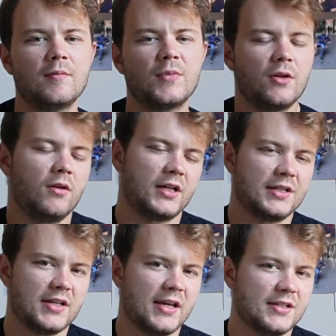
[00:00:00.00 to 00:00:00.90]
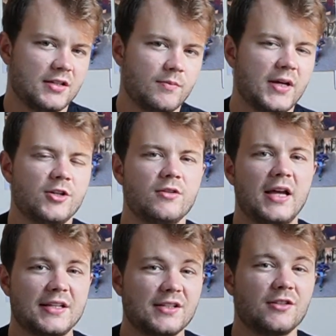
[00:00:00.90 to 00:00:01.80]
But like I say, as his
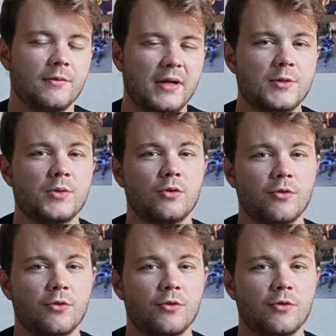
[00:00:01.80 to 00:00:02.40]
assets under management